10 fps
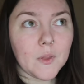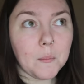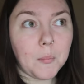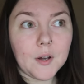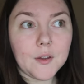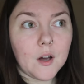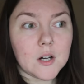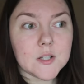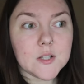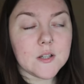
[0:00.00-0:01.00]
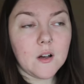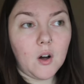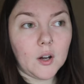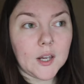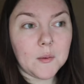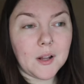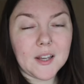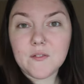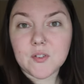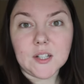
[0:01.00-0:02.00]
By that, I came
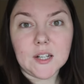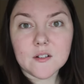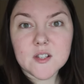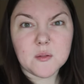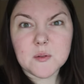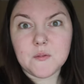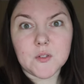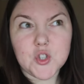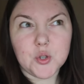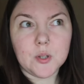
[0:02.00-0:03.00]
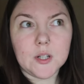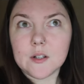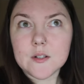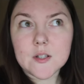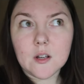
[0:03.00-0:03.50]
like every year, sometimes even 2 years.